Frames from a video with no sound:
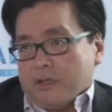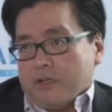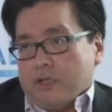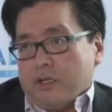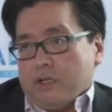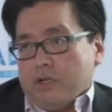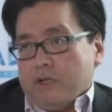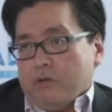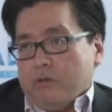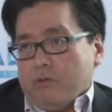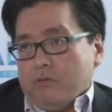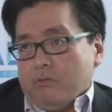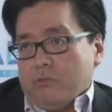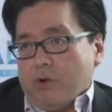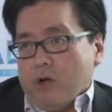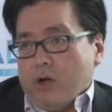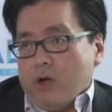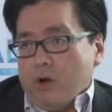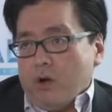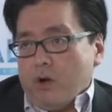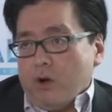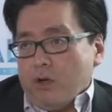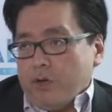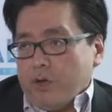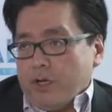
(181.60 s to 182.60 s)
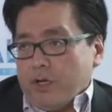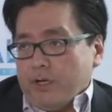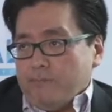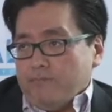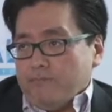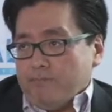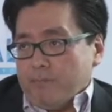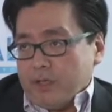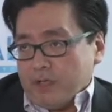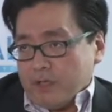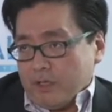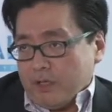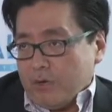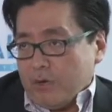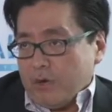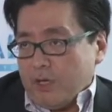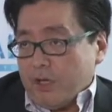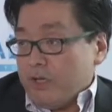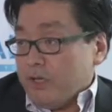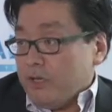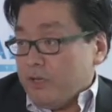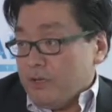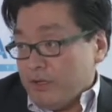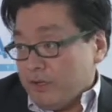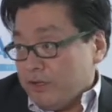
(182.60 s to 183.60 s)
So owning
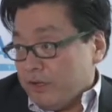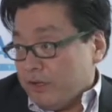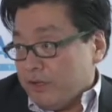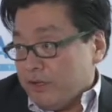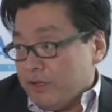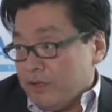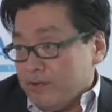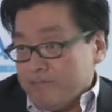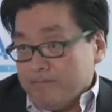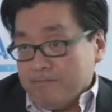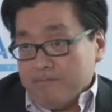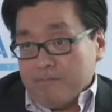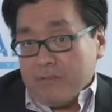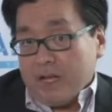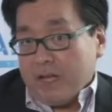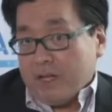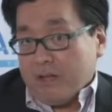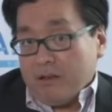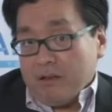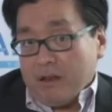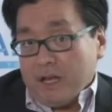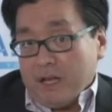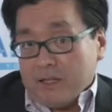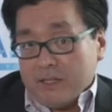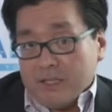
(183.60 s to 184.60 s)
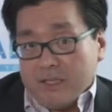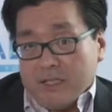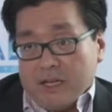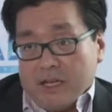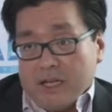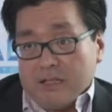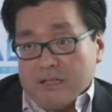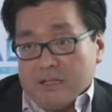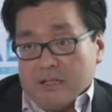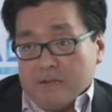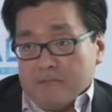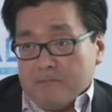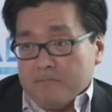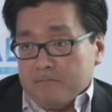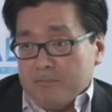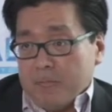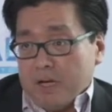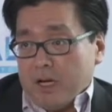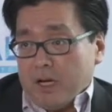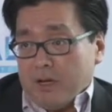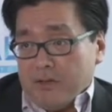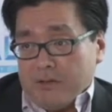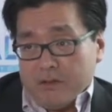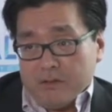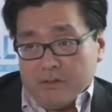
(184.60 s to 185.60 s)
Bitcoin and Ethereum make a lot of sense,
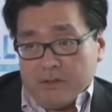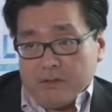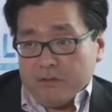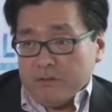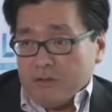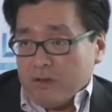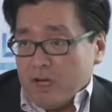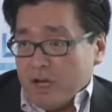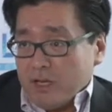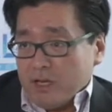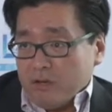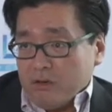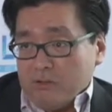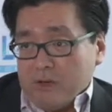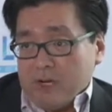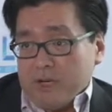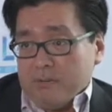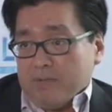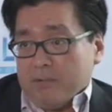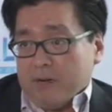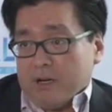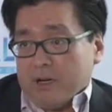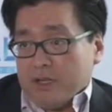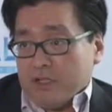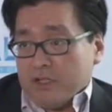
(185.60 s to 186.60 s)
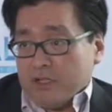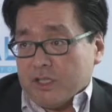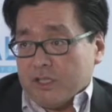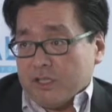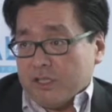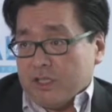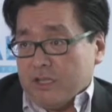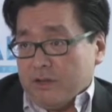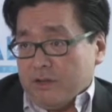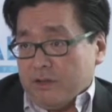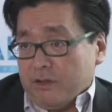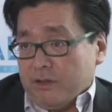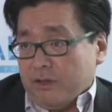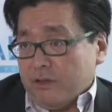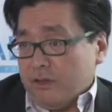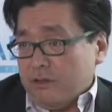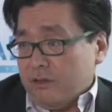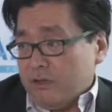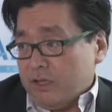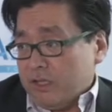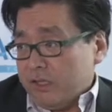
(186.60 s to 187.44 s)
but there's a lot of great projects out there,